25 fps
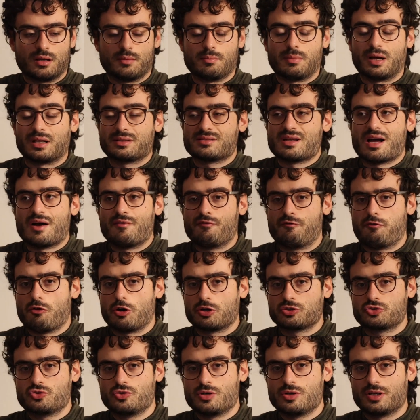But
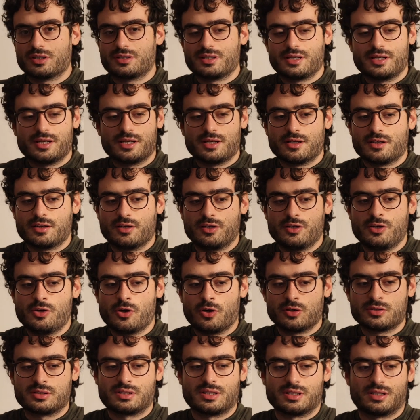unfortunately,
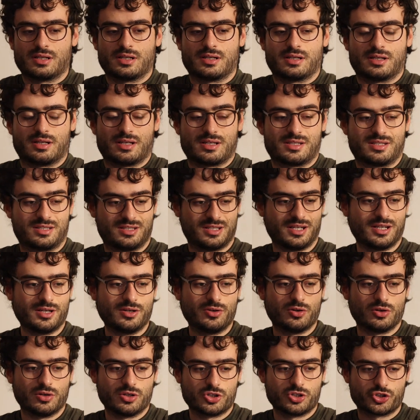not a
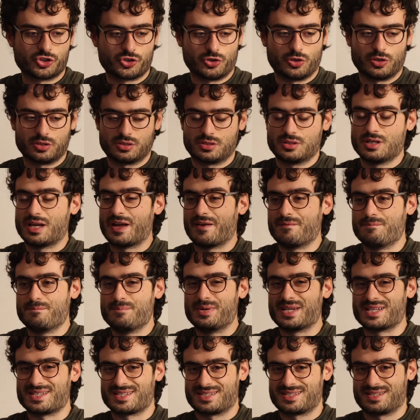single shot
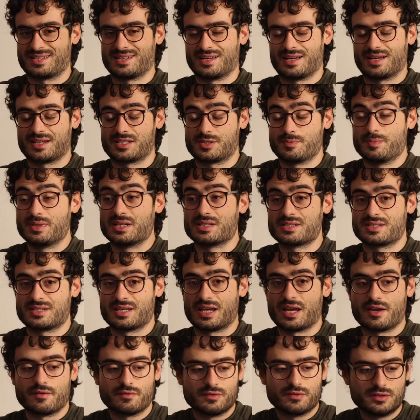has been
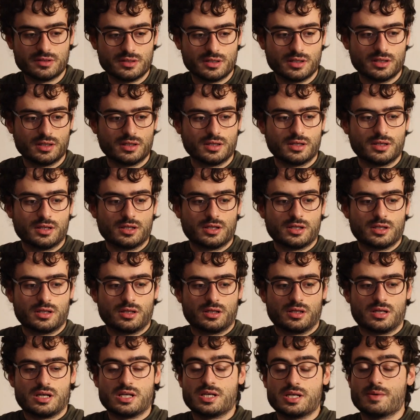saved
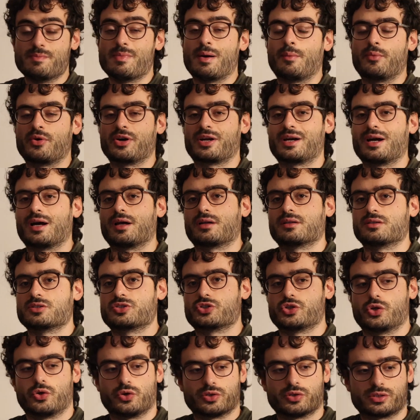in the memory card
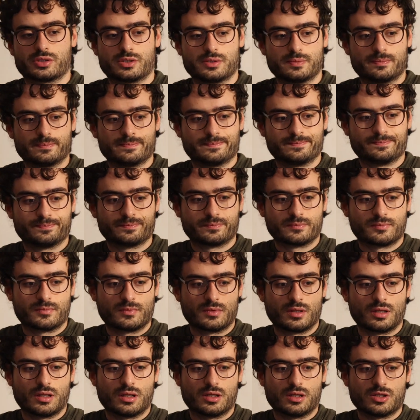slot.
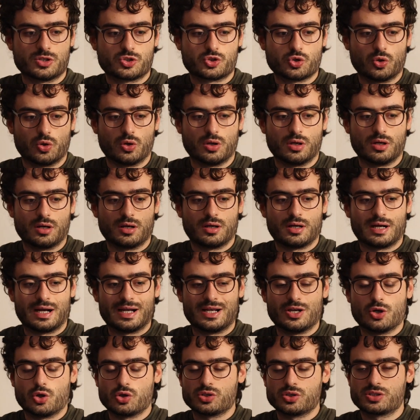So
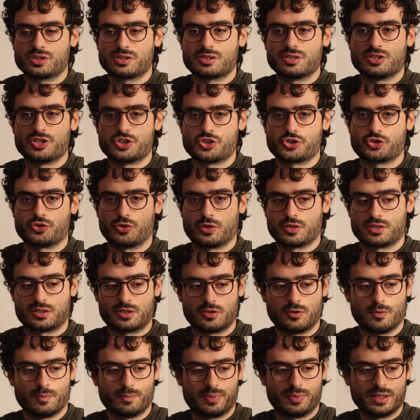I lost the
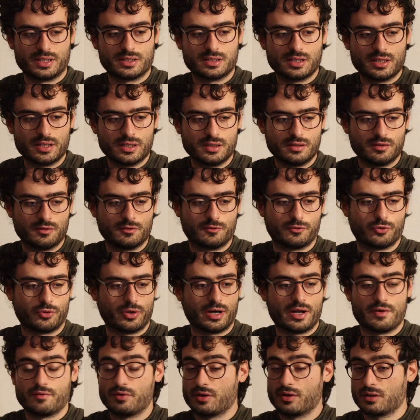shots completely,
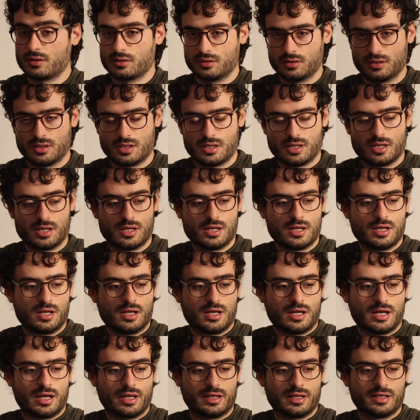forever,
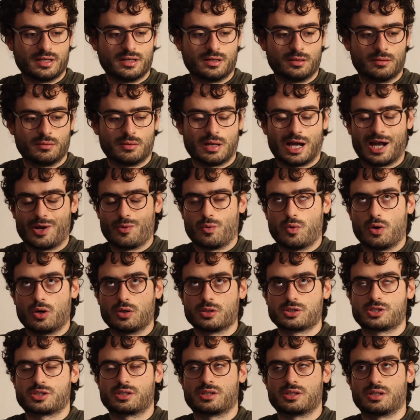and I
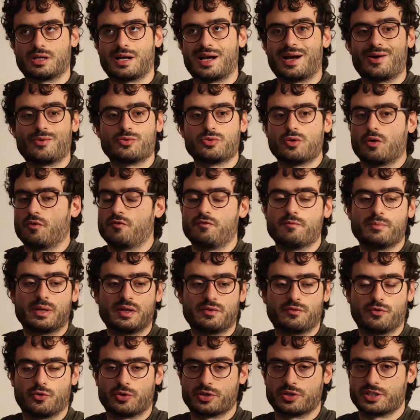was out of
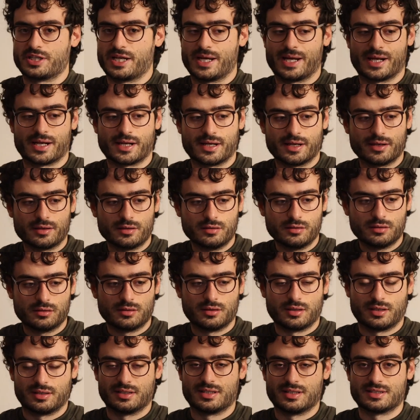me for the anger
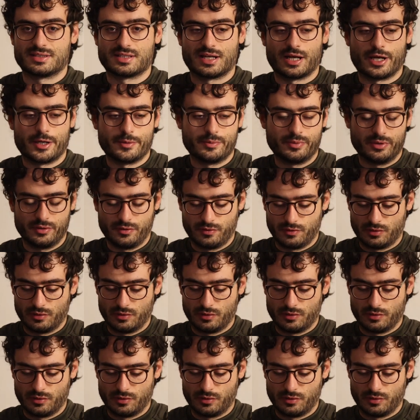at the time.